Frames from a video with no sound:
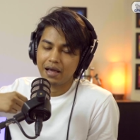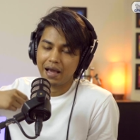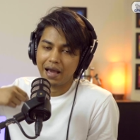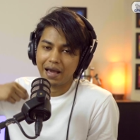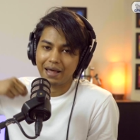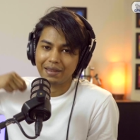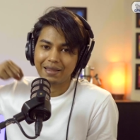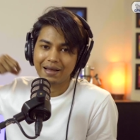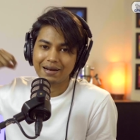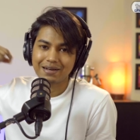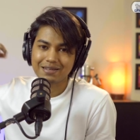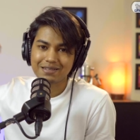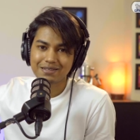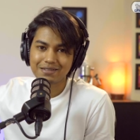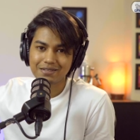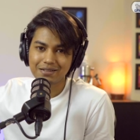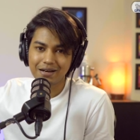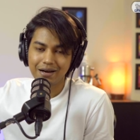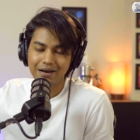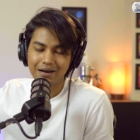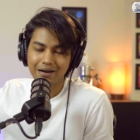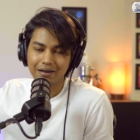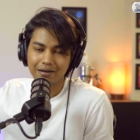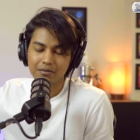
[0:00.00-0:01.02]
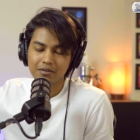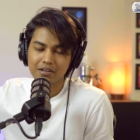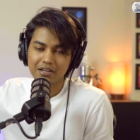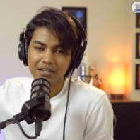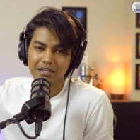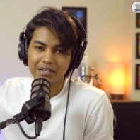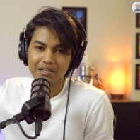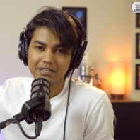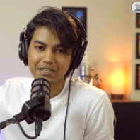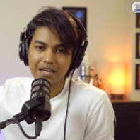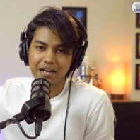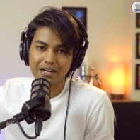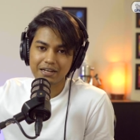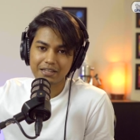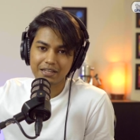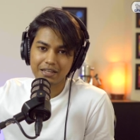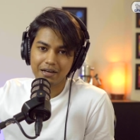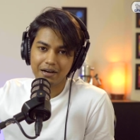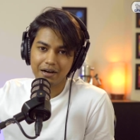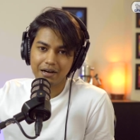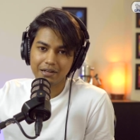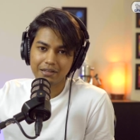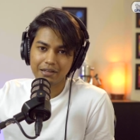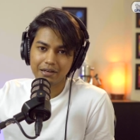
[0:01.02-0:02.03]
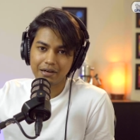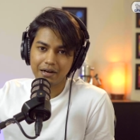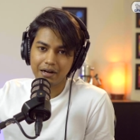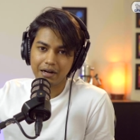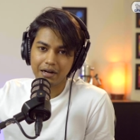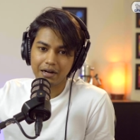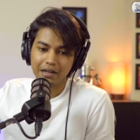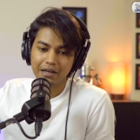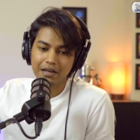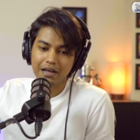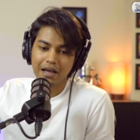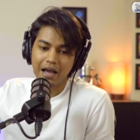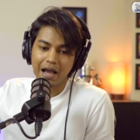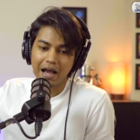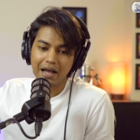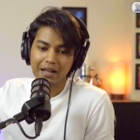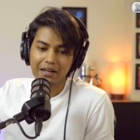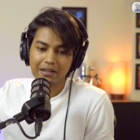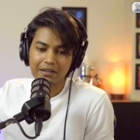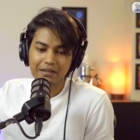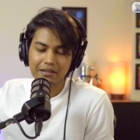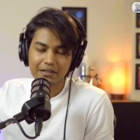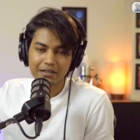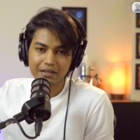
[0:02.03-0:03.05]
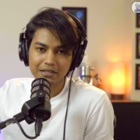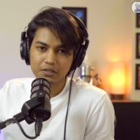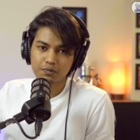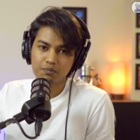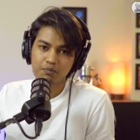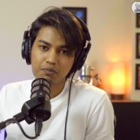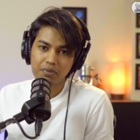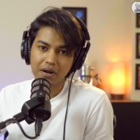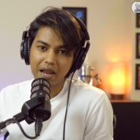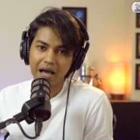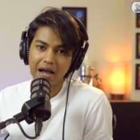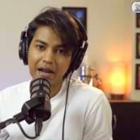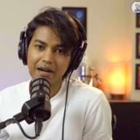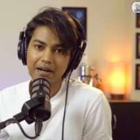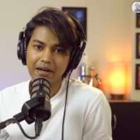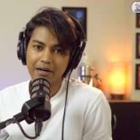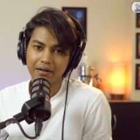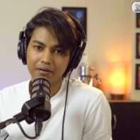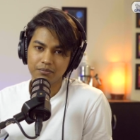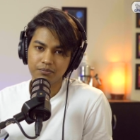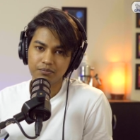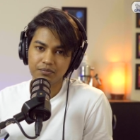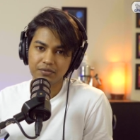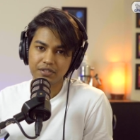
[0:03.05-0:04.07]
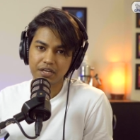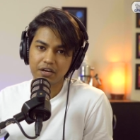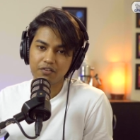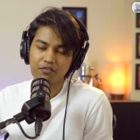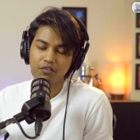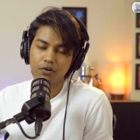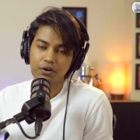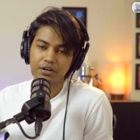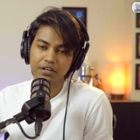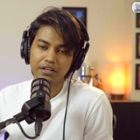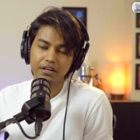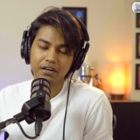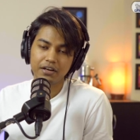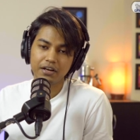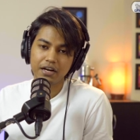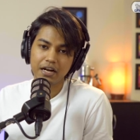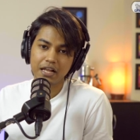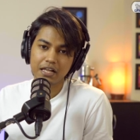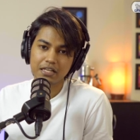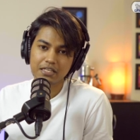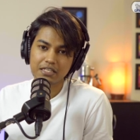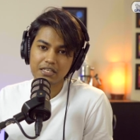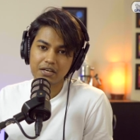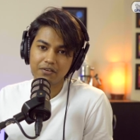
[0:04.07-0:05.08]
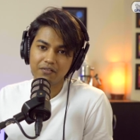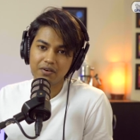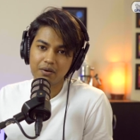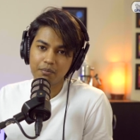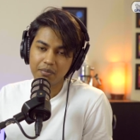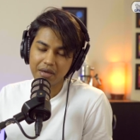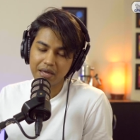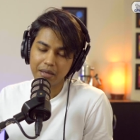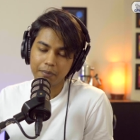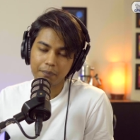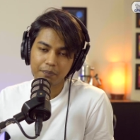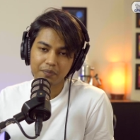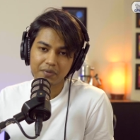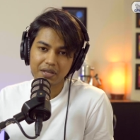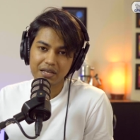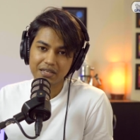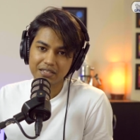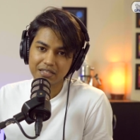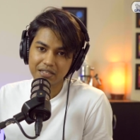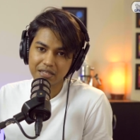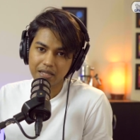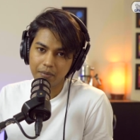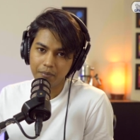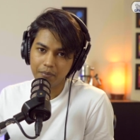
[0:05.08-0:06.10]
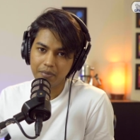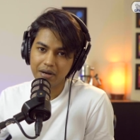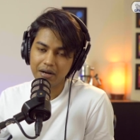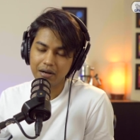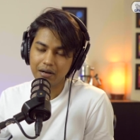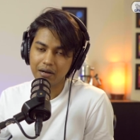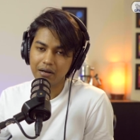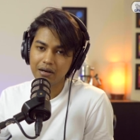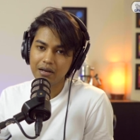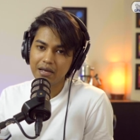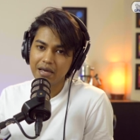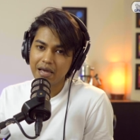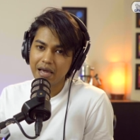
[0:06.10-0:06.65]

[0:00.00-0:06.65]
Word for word: and that star is at the other end and this planet J1407b is in the middle,